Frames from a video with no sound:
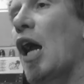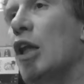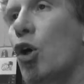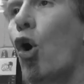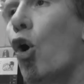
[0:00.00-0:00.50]

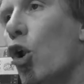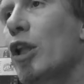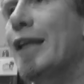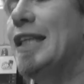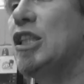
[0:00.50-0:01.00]
and
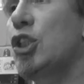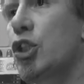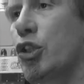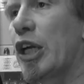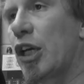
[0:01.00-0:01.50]
all gis
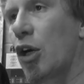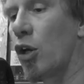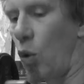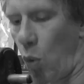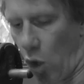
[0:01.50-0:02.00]
shrink
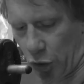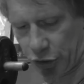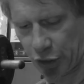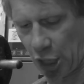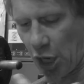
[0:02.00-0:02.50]
on a
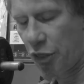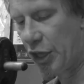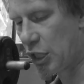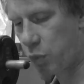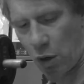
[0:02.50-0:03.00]
wash.
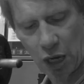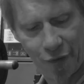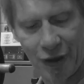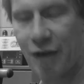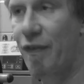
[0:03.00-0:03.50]
This one
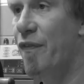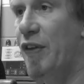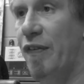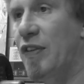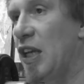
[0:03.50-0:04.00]
I've had for
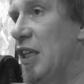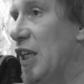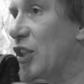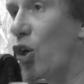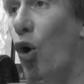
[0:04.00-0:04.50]
15
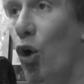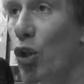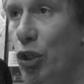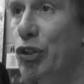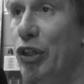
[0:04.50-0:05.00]
years, all
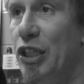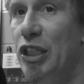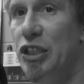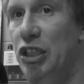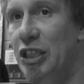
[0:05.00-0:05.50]
the
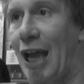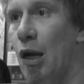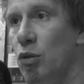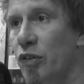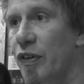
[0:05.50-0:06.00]
shrinkage is
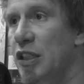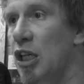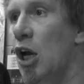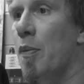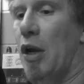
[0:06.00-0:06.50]
out of it,
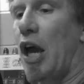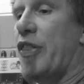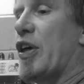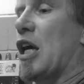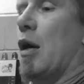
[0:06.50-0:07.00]
but I
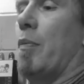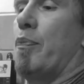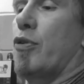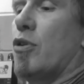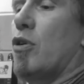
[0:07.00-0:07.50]
think I'm
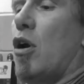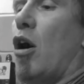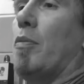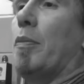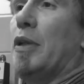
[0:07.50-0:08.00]

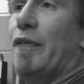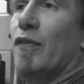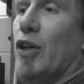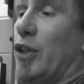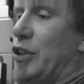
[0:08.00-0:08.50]
probably
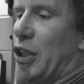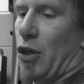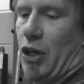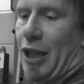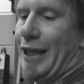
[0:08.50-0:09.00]
verging
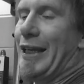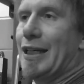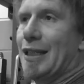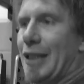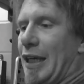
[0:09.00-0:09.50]
on
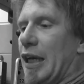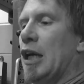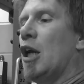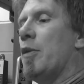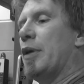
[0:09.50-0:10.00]
illegal here,
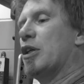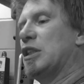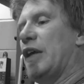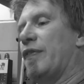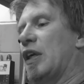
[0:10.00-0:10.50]
because
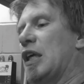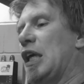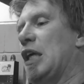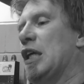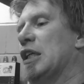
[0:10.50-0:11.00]
if the
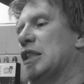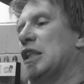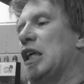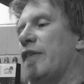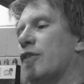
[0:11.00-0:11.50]
gi
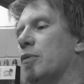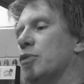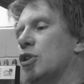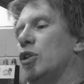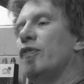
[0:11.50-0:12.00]
sleeve comes
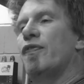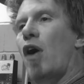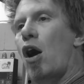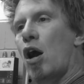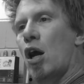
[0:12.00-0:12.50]
too
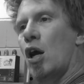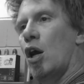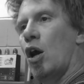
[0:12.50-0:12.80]
far